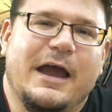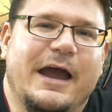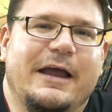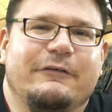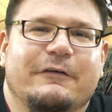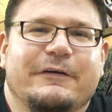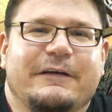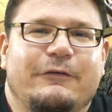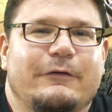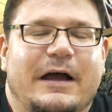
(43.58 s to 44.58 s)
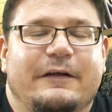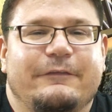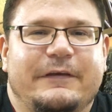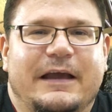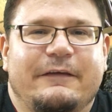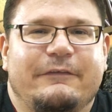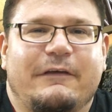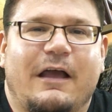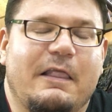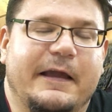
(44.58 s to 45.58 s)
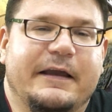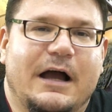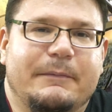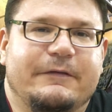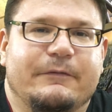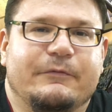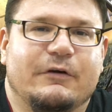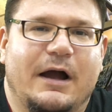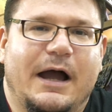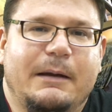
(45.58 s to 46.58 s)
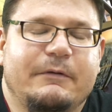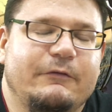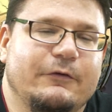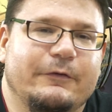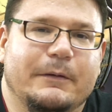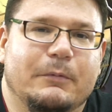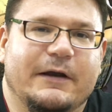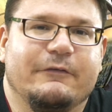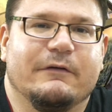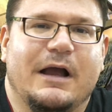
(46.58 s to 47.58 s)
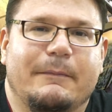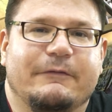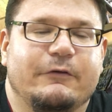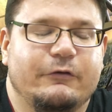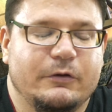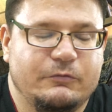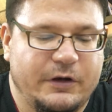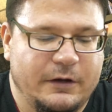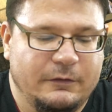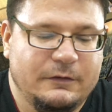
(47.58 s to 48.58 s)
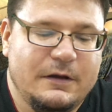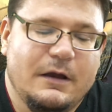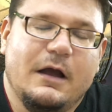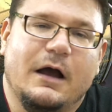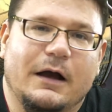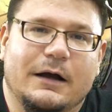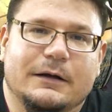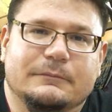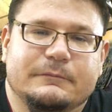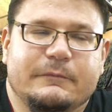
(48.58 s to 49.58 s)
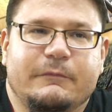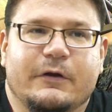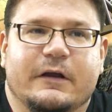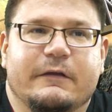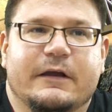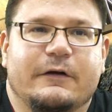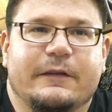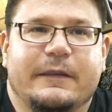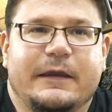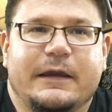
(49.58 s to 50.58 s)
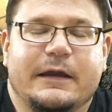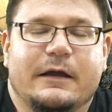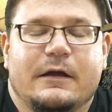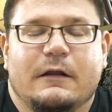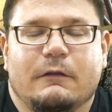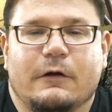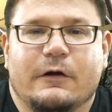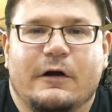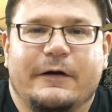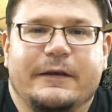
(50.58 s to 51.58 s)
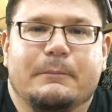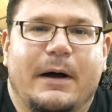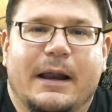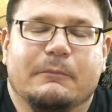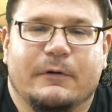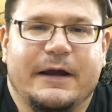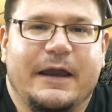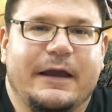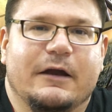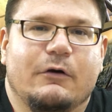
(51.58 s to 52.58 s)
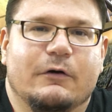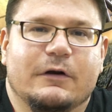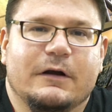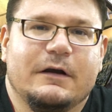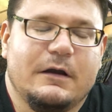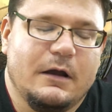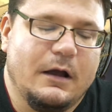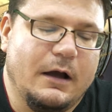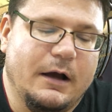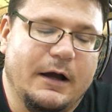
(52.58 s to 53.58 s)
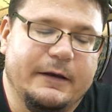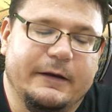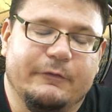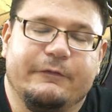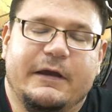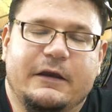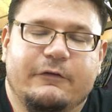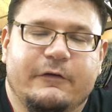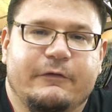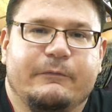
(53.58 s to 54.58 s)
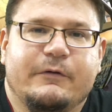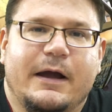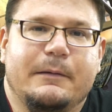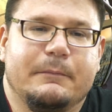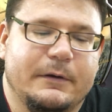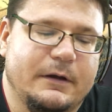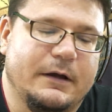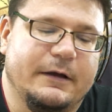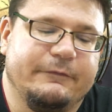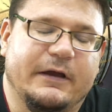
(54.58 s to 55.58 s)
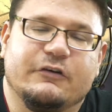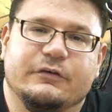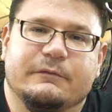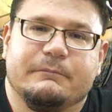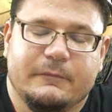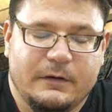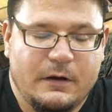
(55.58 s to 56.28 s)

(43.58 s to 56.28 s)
And don't forget to LCS, like, comment, and subscribe to the Brainstorm Comics YouTube channel. Um, you can click on the logo in the bottom right hand corner uh, and then it will take you to the subscribe uh, section.